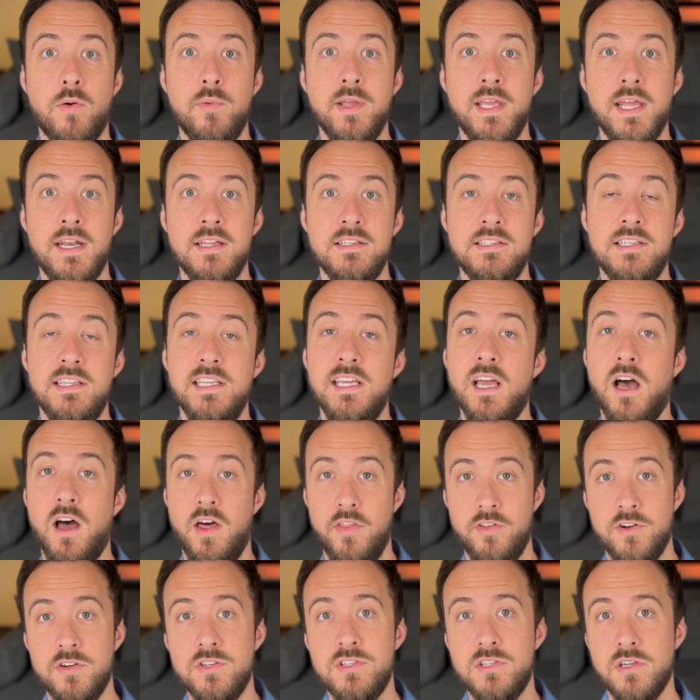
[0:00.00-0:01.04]
we get into the
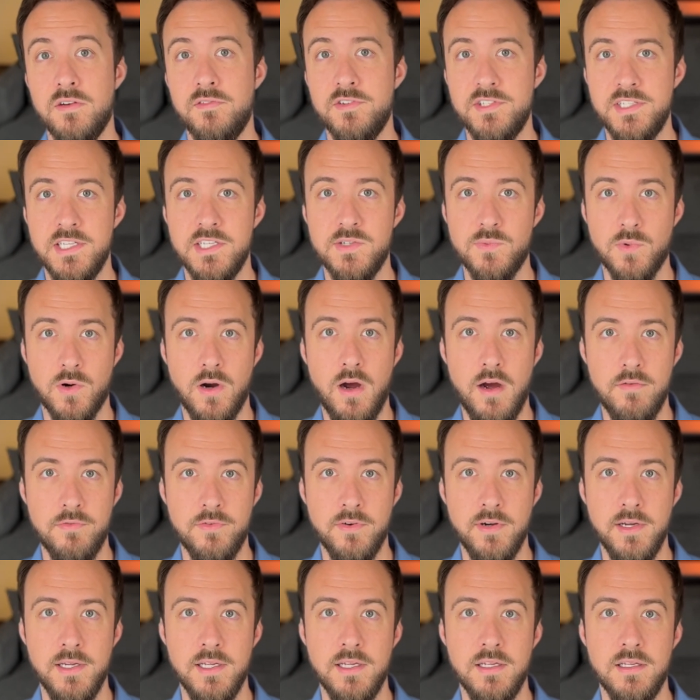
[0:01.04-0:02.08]
other services we're
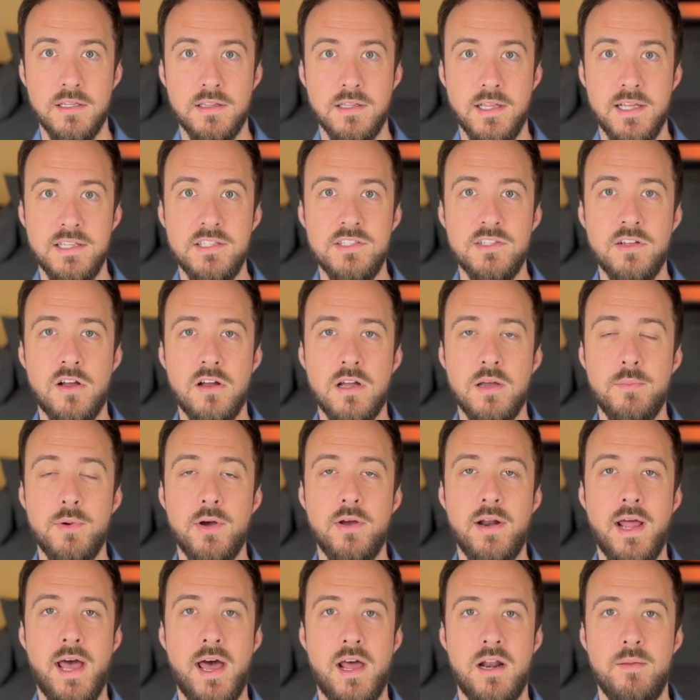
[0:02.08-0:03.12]
offering, let's talk
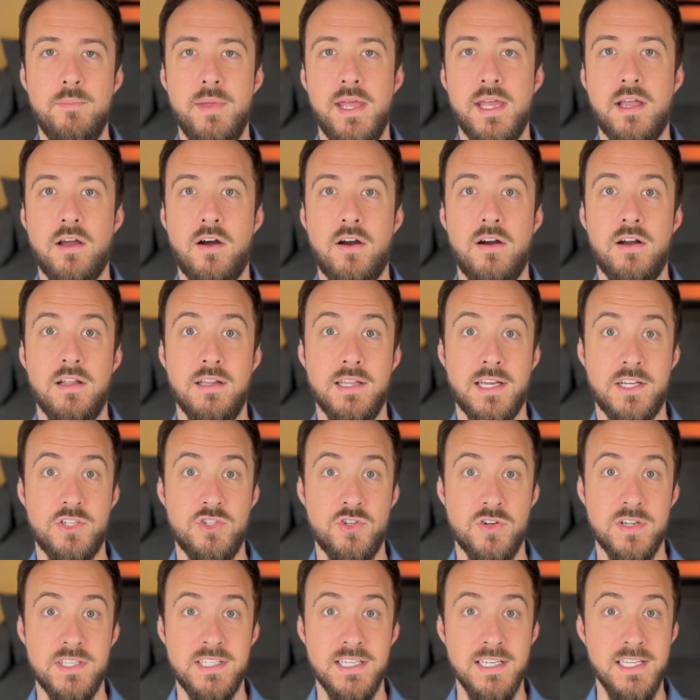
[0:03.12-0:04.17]
about how to make our
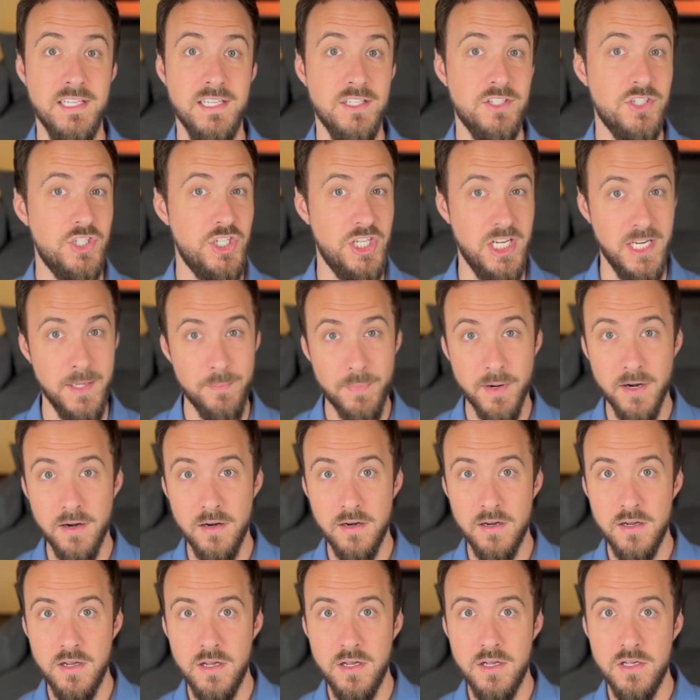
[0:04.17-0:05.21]
electricity
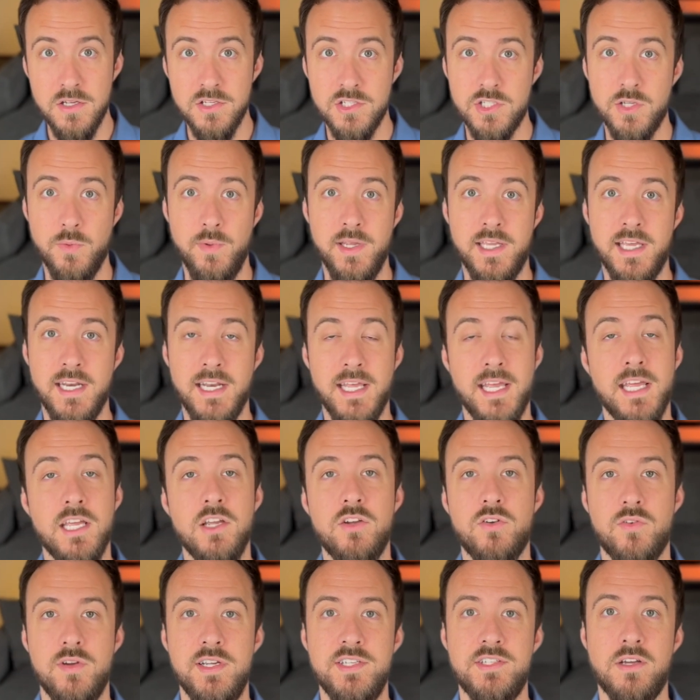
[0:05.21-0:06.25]
cheaper so we can
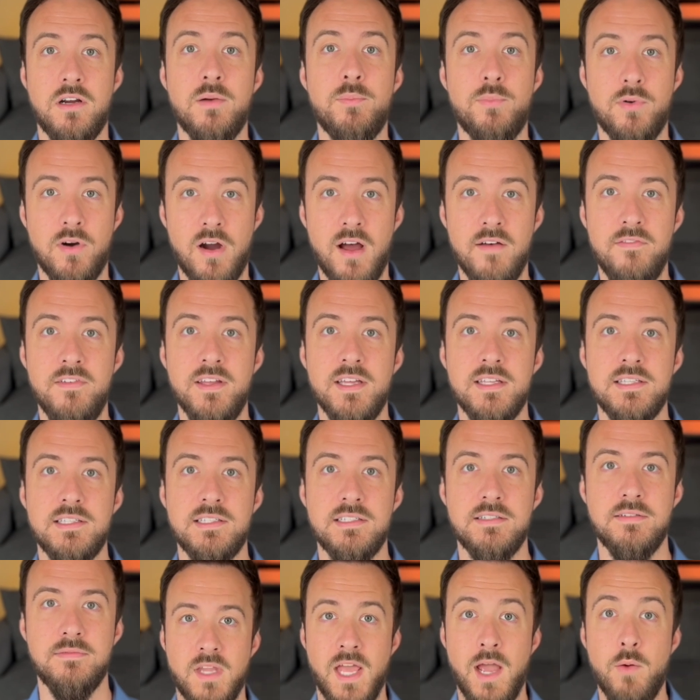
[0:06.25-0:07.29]
increase our
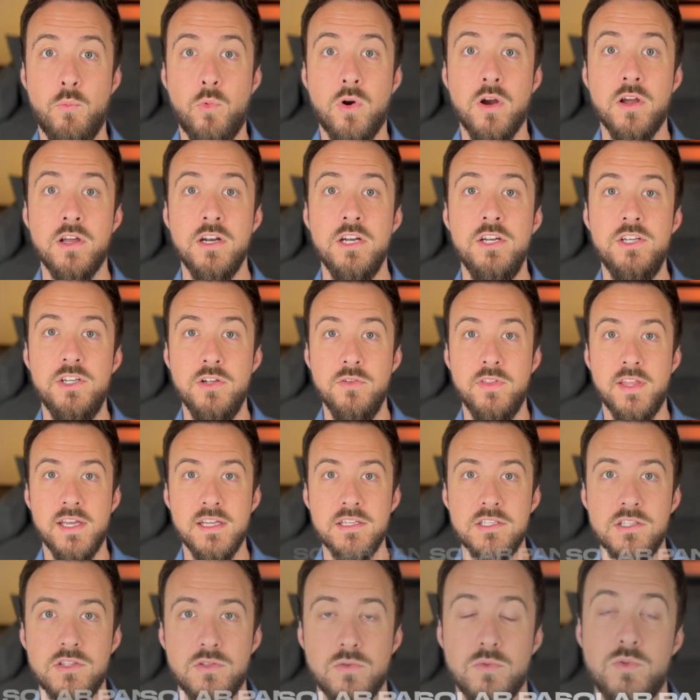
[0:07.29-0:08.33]
profits. And we're gonna do
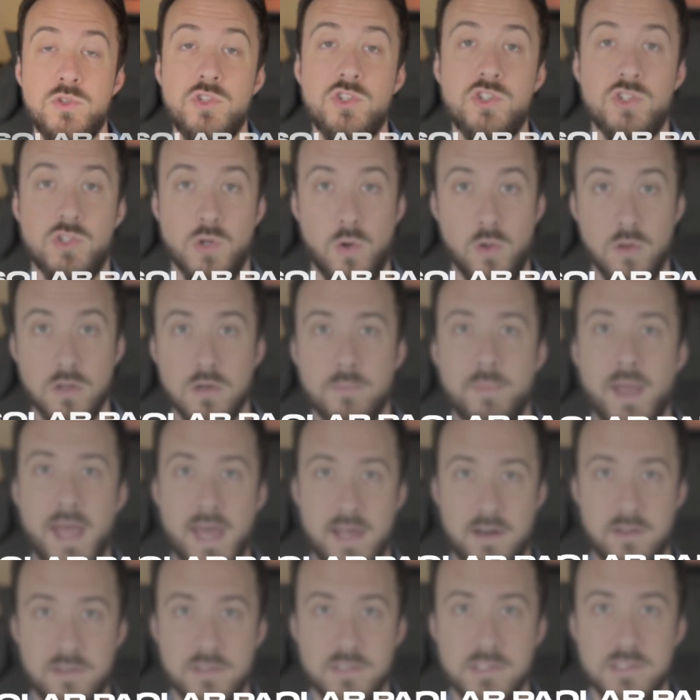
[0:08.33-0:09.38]
this through solar
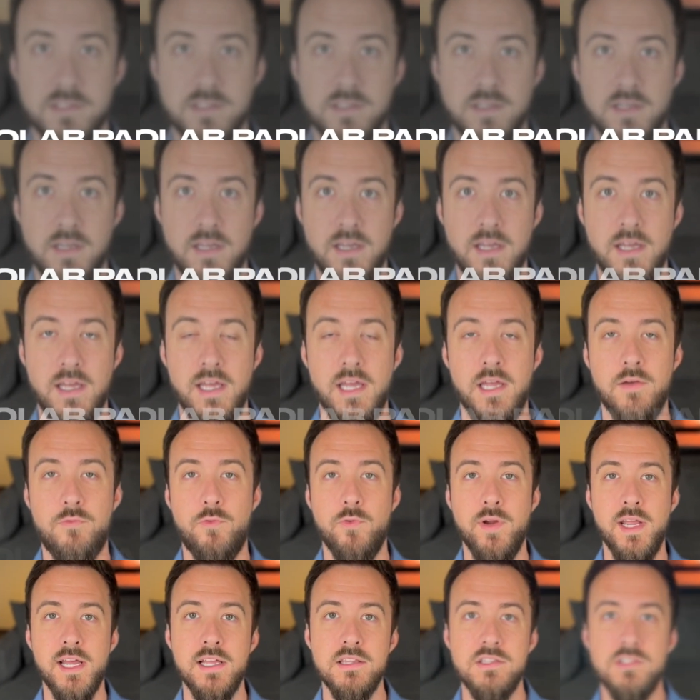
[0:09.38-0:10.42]
panels. If we had